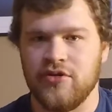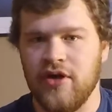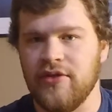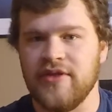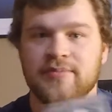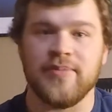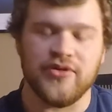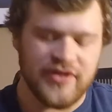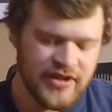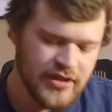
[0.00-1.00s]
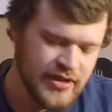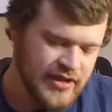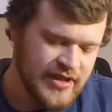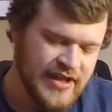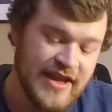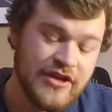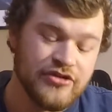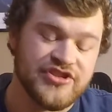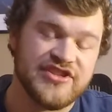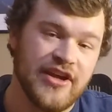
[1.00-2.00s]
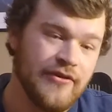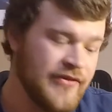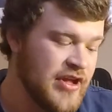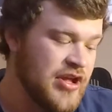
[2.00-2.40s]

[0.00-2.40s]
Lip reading: other than building it yourself.